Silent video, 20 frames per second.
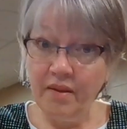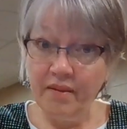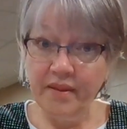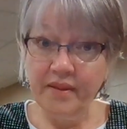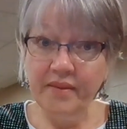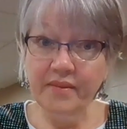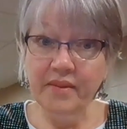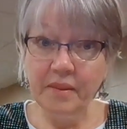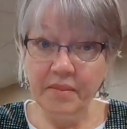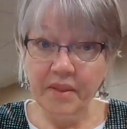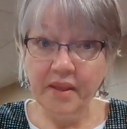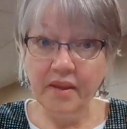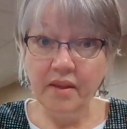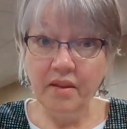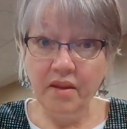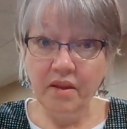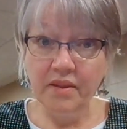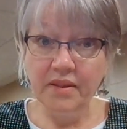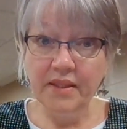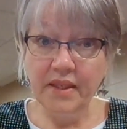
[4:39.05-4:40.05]
that seemed like a
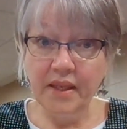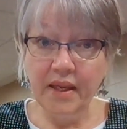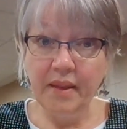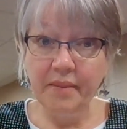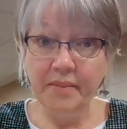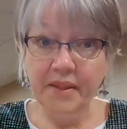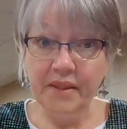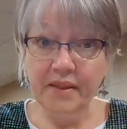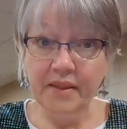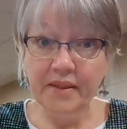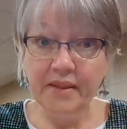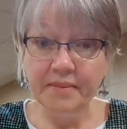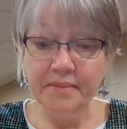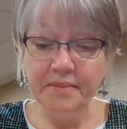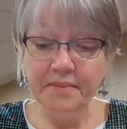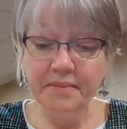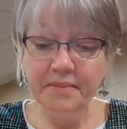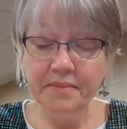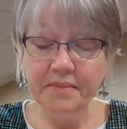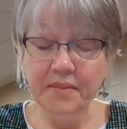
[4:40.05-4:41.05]
long time, didn't it?
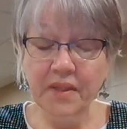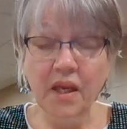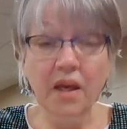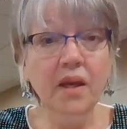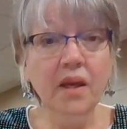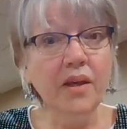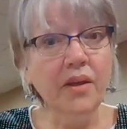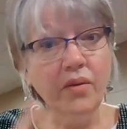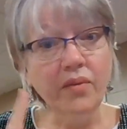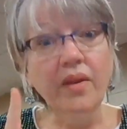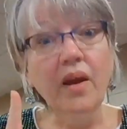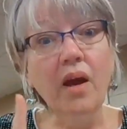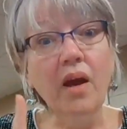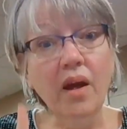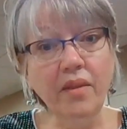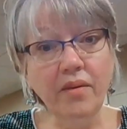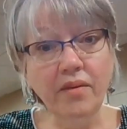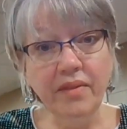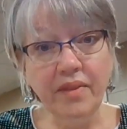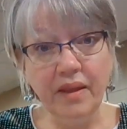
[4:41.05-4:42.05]
You know, the
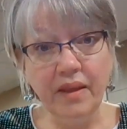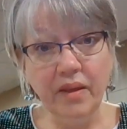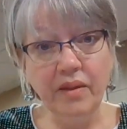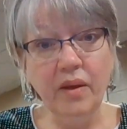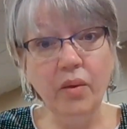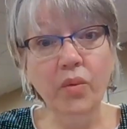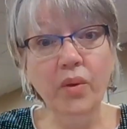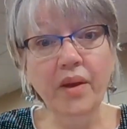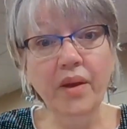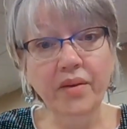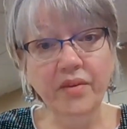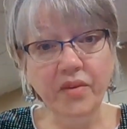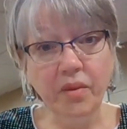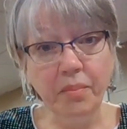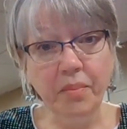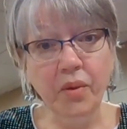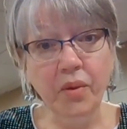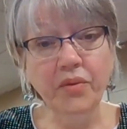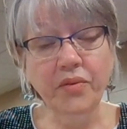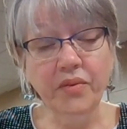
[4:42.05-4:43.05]
other thing that we are
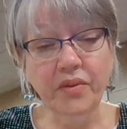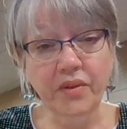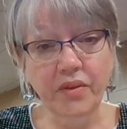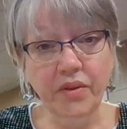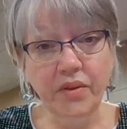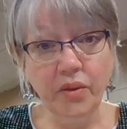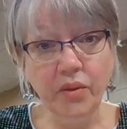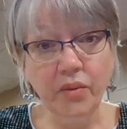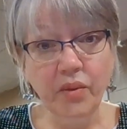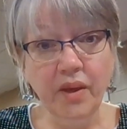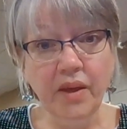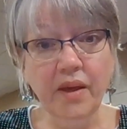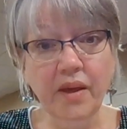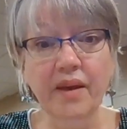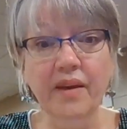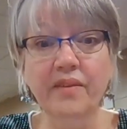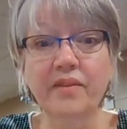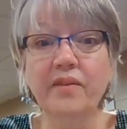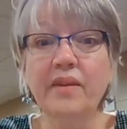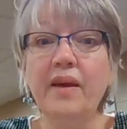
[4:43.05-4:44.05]
supposed to do
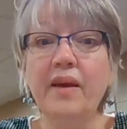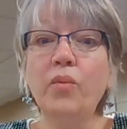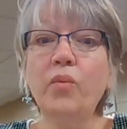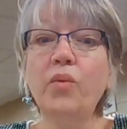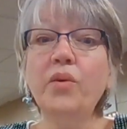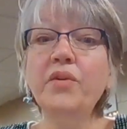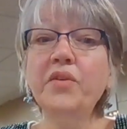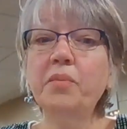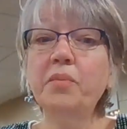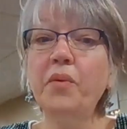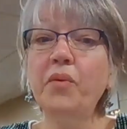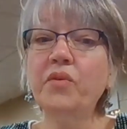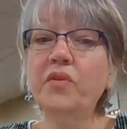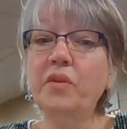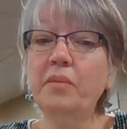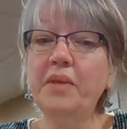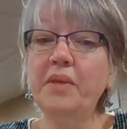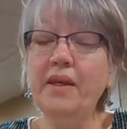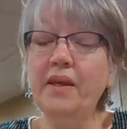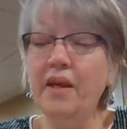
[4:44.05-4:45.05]
is that we're supposed
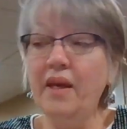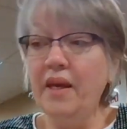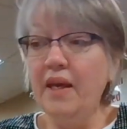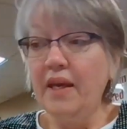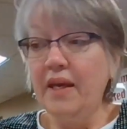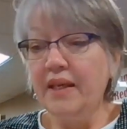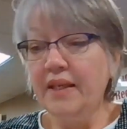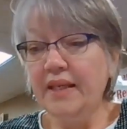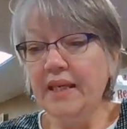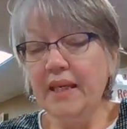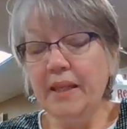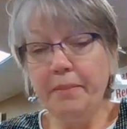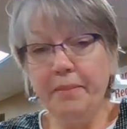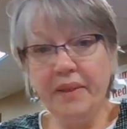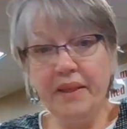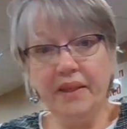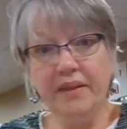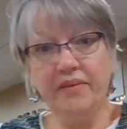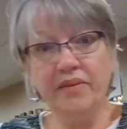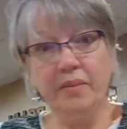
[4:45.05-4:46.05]
to be
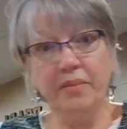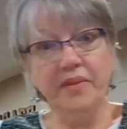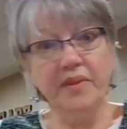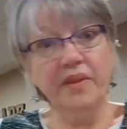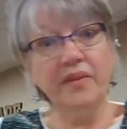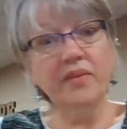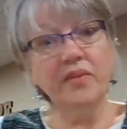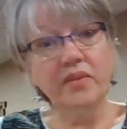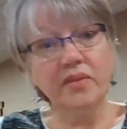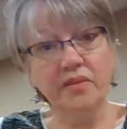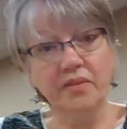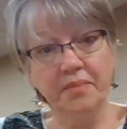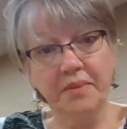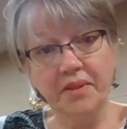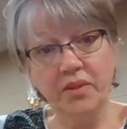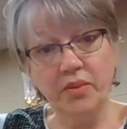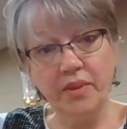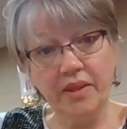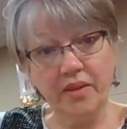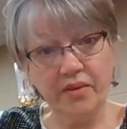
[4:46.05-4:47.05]
keeping some distance
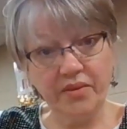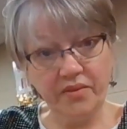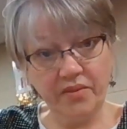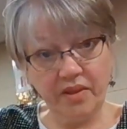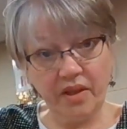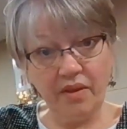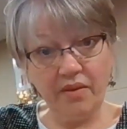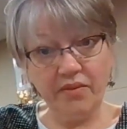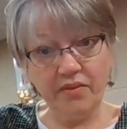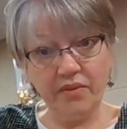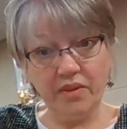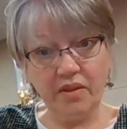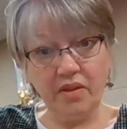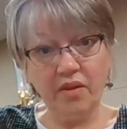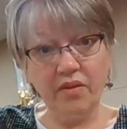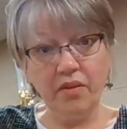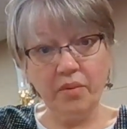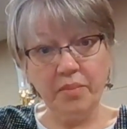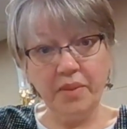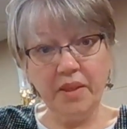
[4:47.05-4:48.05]
between ourselves and
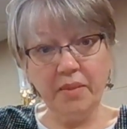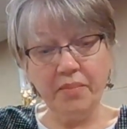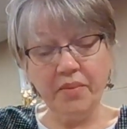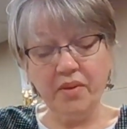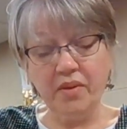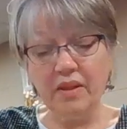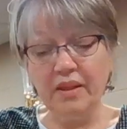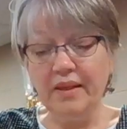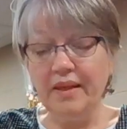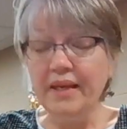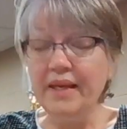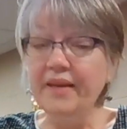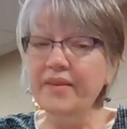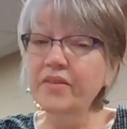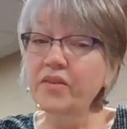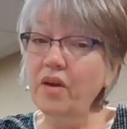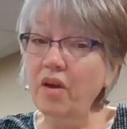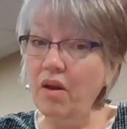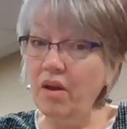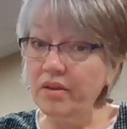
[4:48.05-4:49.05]
other people. It's
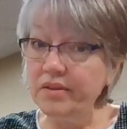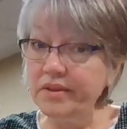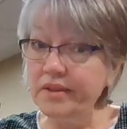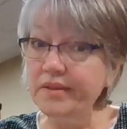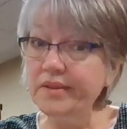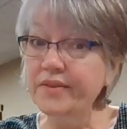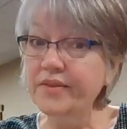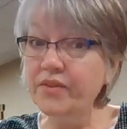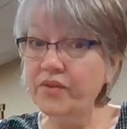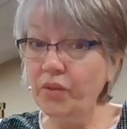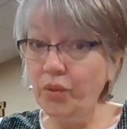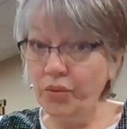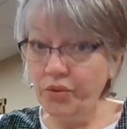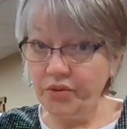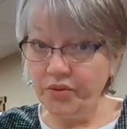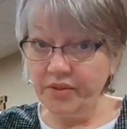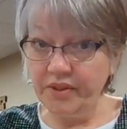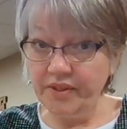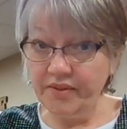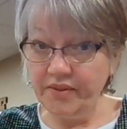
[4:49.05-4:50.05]
called
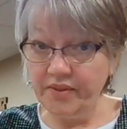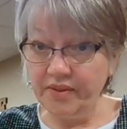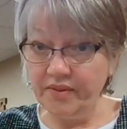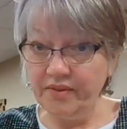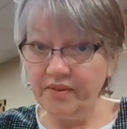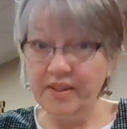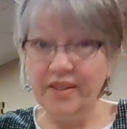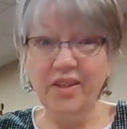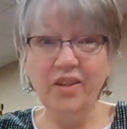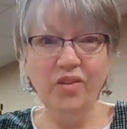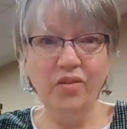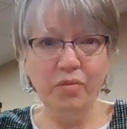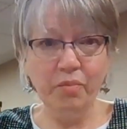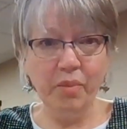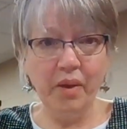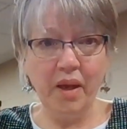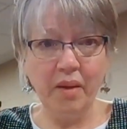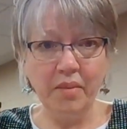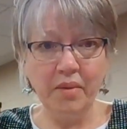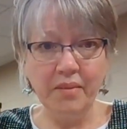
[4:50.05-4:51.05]
social distancing. You've
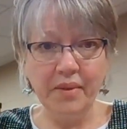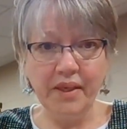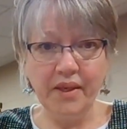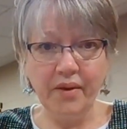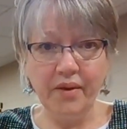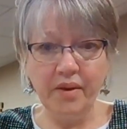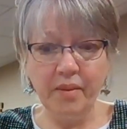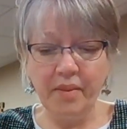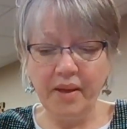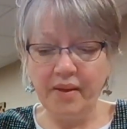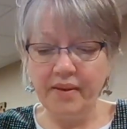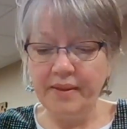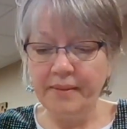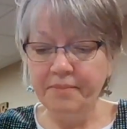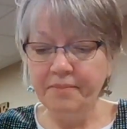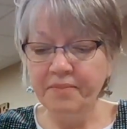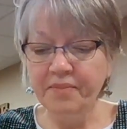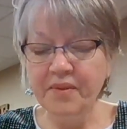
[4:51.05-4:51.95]
probably heard about it.